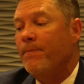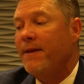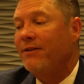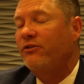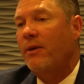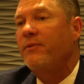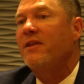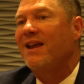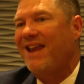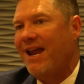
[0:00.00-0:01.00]
it's something
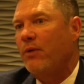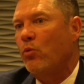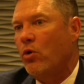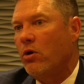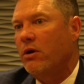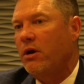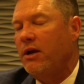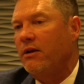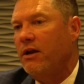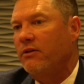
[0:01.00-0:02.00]
that can work
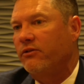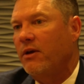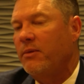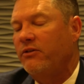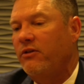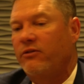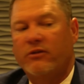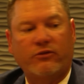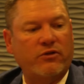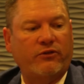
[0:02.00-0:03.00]
in some
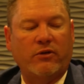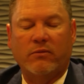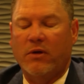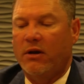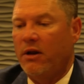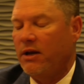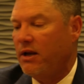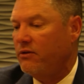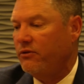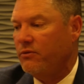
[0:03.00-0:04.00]
instances. And
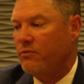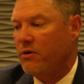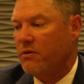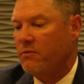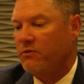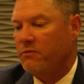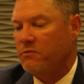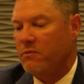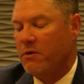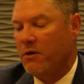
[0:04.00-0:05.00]
again
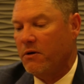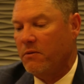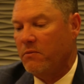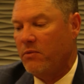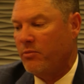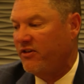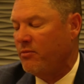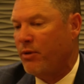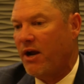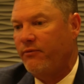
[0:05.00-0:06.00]
to
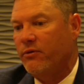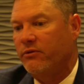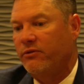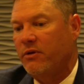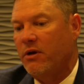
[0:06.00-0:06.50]
Representative Pfeiffer's